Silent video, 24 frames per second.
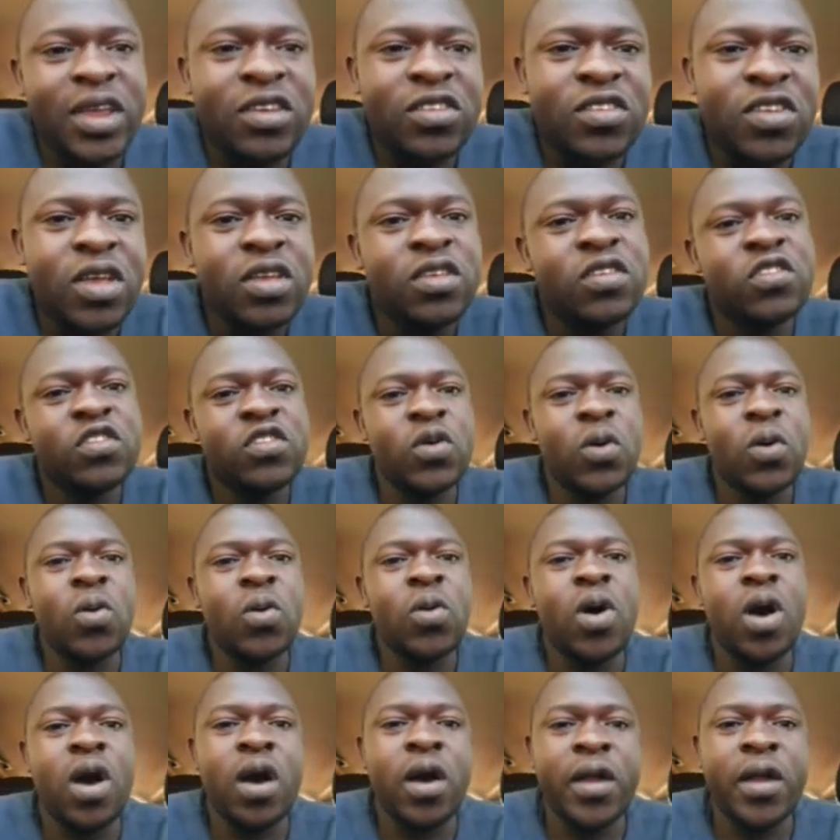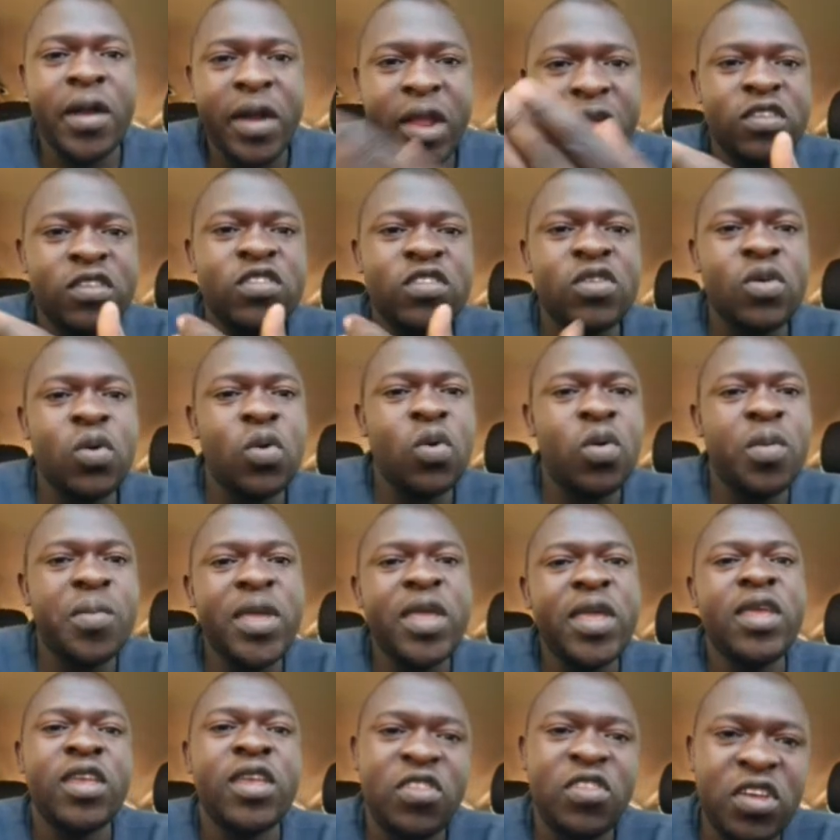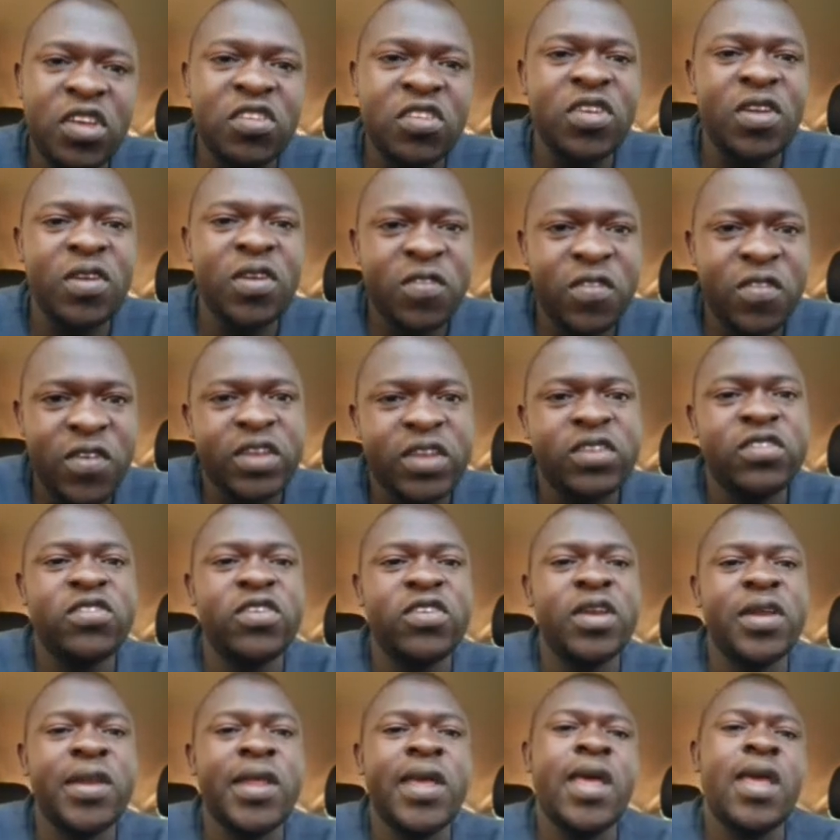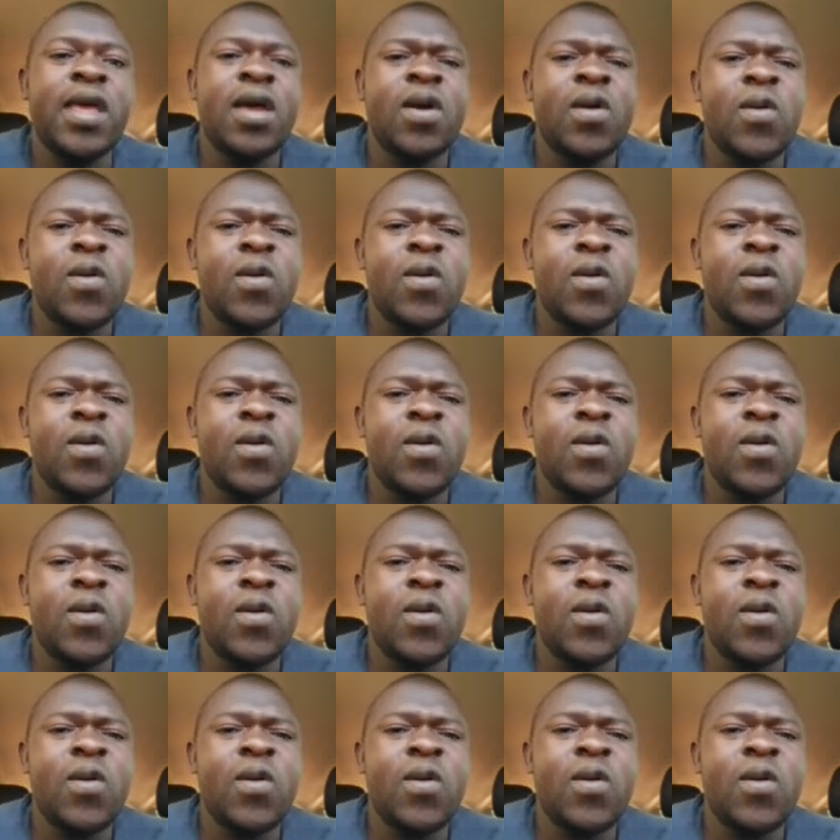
Right, so next will be ejection fraction.